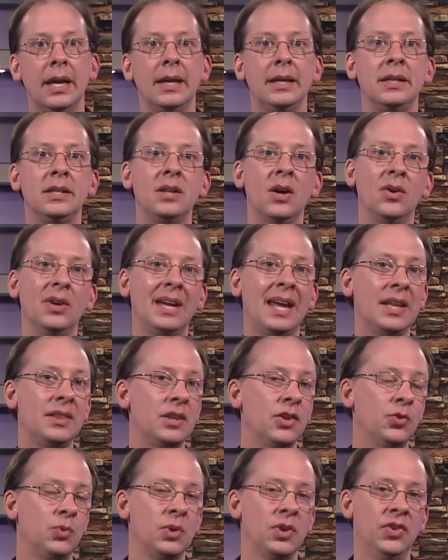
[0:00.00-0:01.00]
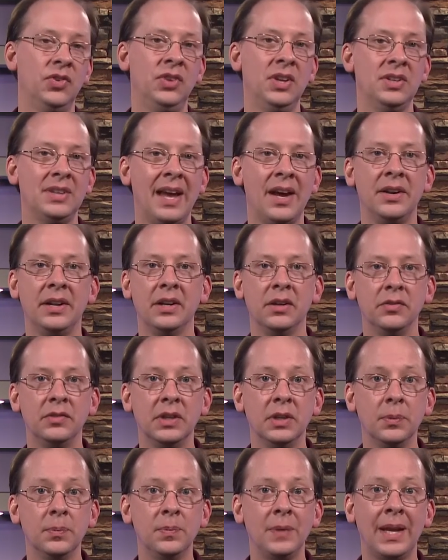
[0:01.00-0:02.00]
You don't get this with a sit down
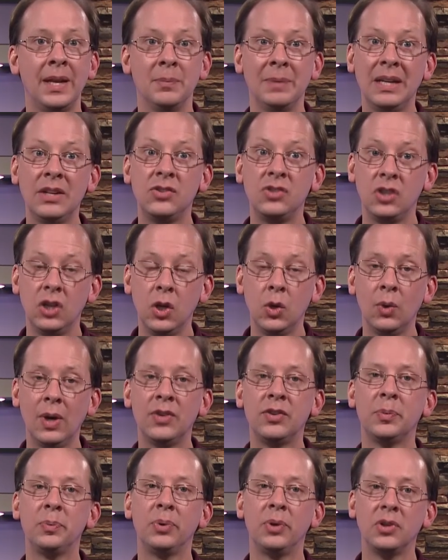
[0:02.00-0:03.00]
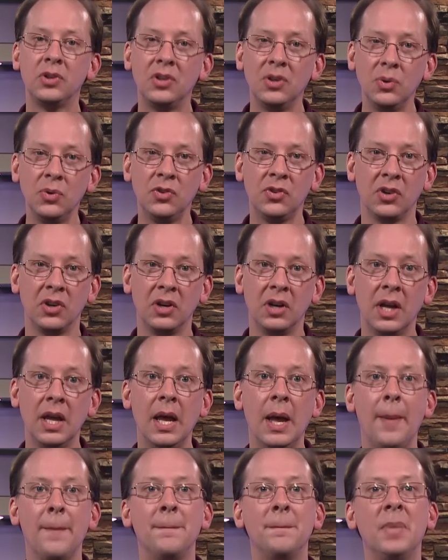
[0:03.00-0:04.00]
interview, and it means you, as a producer,
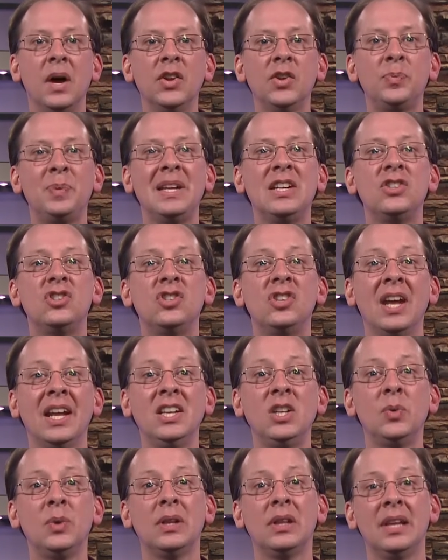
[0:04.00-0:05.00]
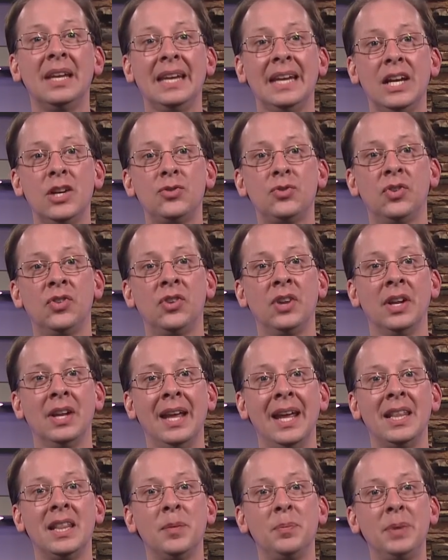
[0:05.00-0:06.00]
must be genuinely interested
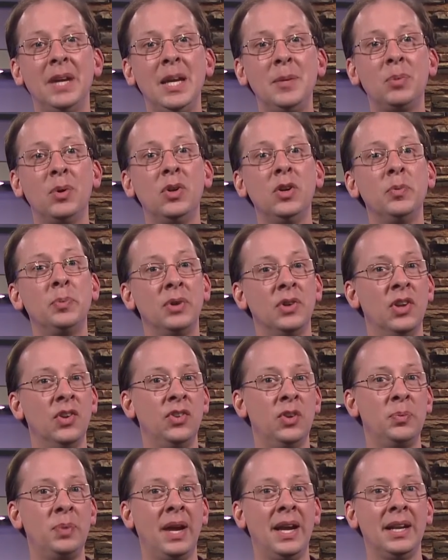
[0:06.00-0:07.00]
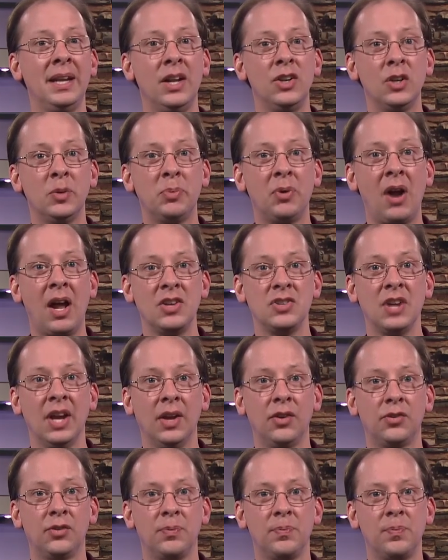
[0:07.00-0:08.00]
in the people who participate in your
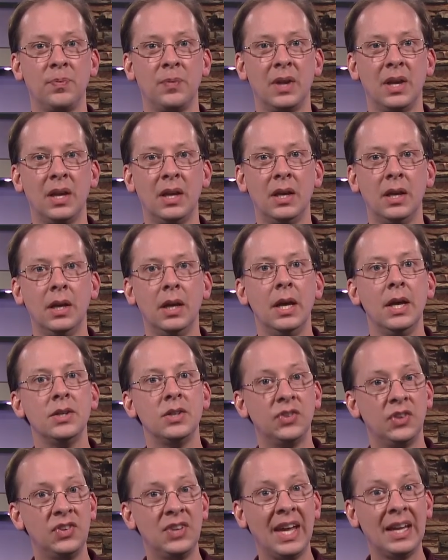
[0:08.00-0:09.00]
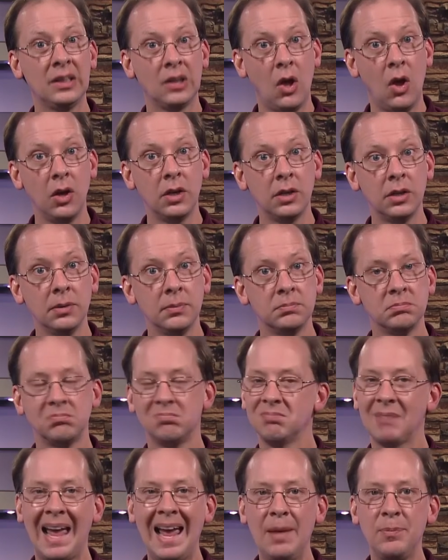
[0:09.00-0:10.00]
projects. Does it take longer?
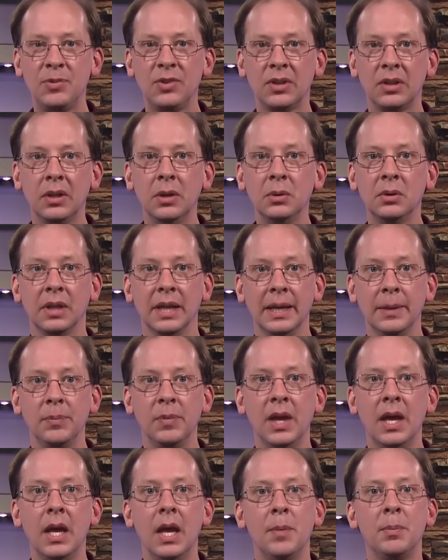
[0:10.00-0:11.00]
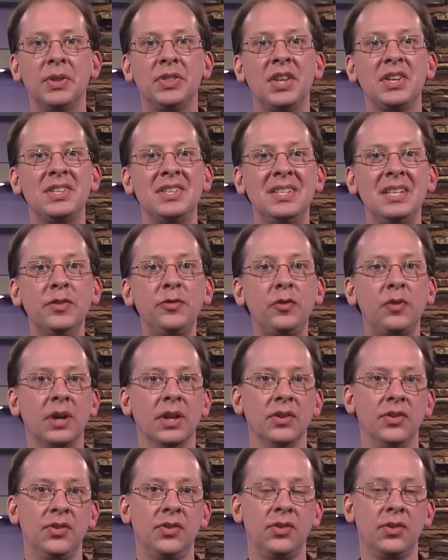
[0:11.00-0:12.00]
Absolutely. But the
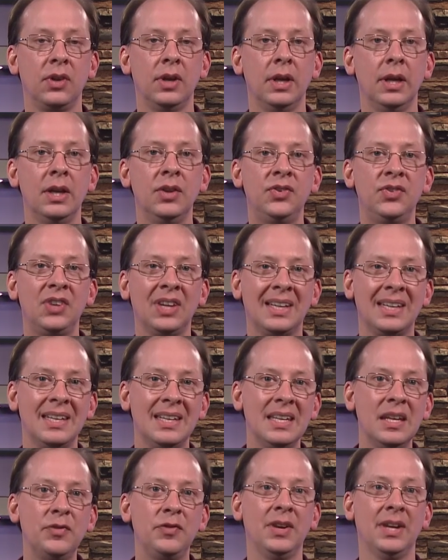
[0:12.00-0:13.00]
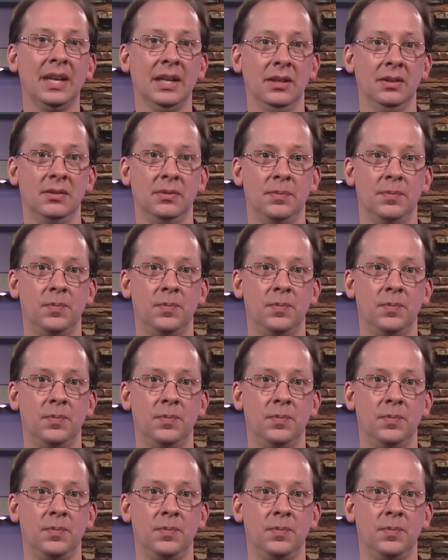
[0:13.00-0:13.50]
difference is significant.